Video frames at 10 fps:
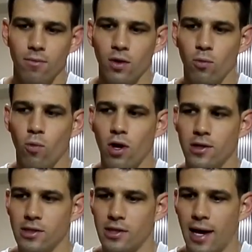
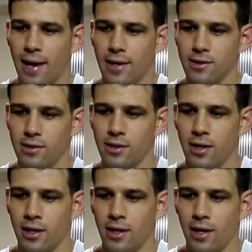was as
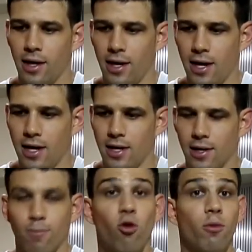
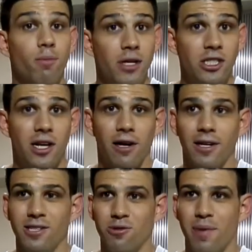a Mormon missionary
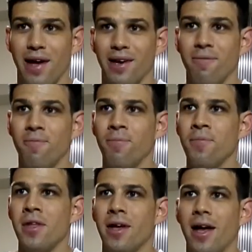in Japan,
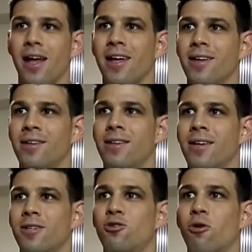and
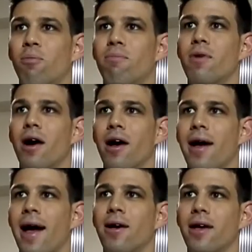so
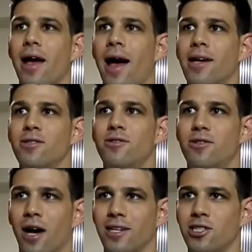as
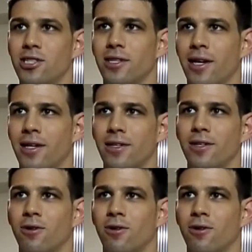such, and